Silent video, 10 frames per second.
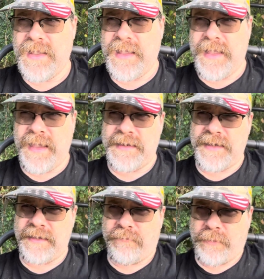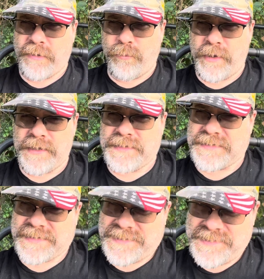And what it
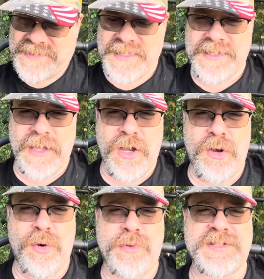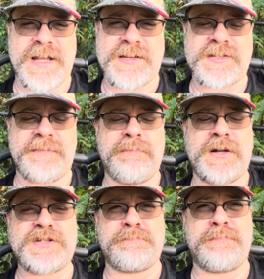was is the O was actually
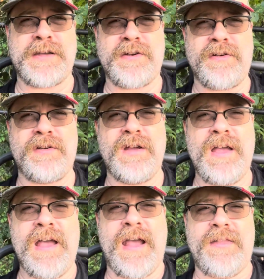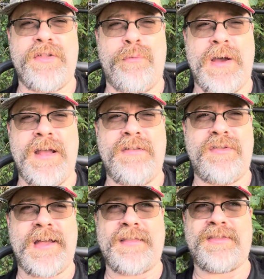much bigger, and the way
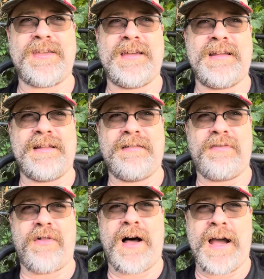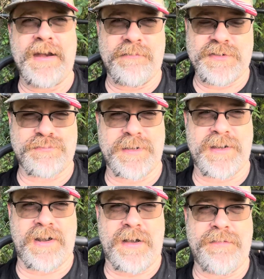that the line was
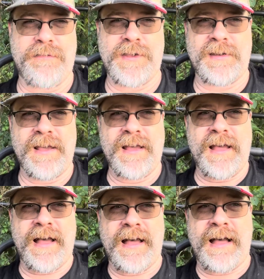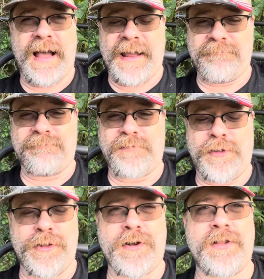written off of it, I
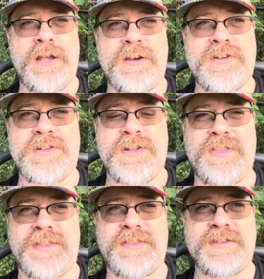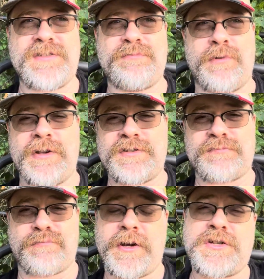clearly understood that this
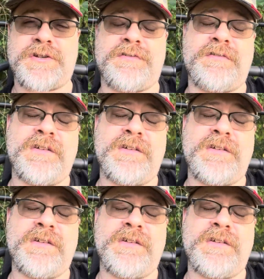was Russian.